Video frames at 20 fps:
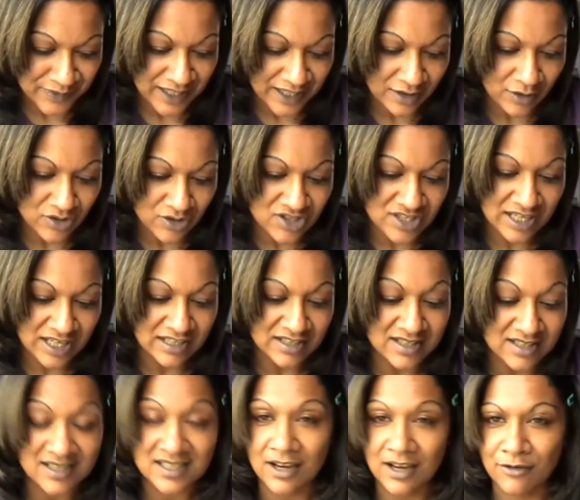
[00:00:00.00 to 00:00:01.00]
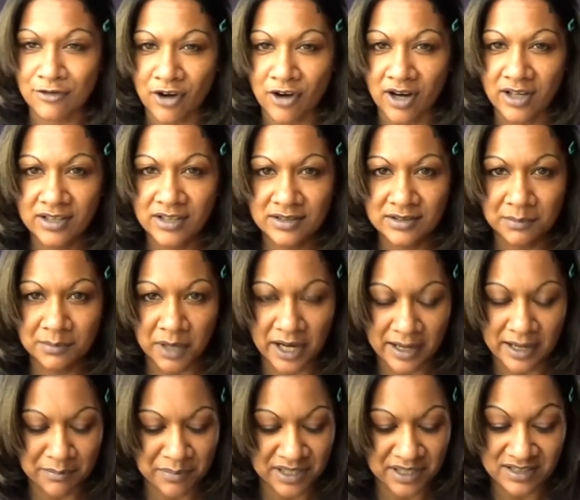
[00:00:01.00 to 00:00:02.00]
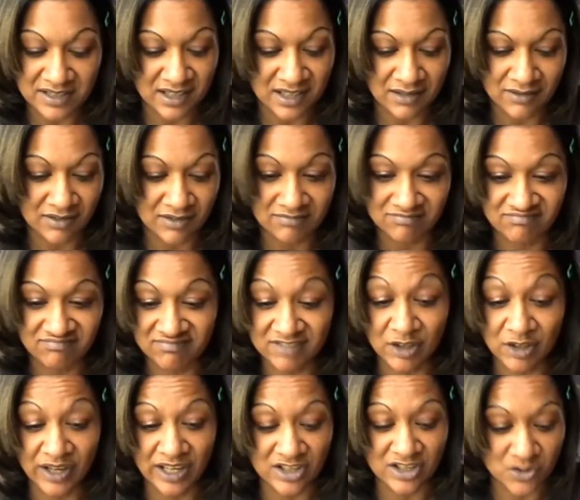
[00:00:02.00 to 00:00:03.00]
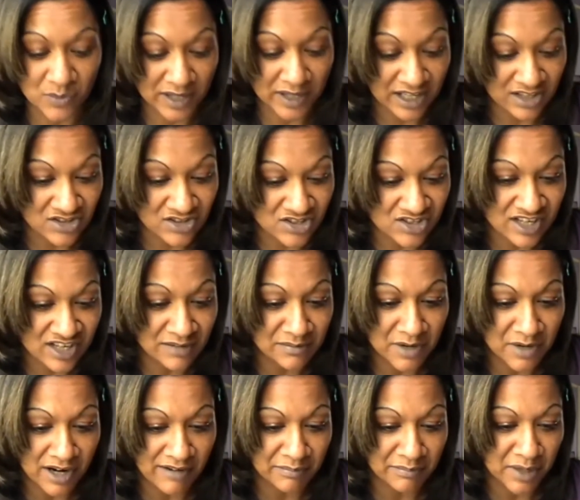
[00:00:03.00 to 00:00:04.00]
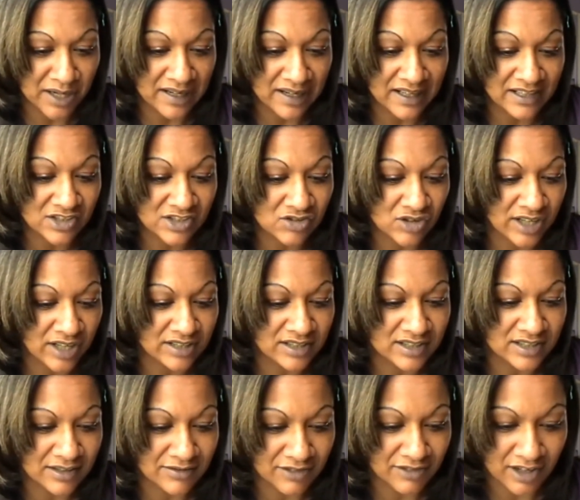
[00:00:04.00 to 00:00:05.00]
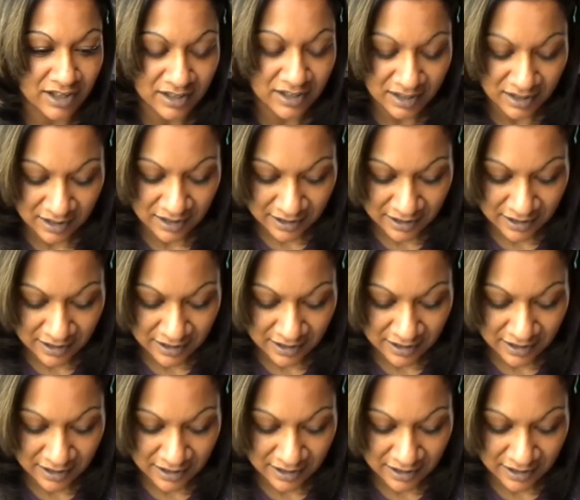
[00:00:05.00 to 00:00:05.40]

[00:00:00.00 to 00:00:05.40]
It got sent to DEFRA. My MP didn't even look into it. He just sent my letter straight to DEFRA.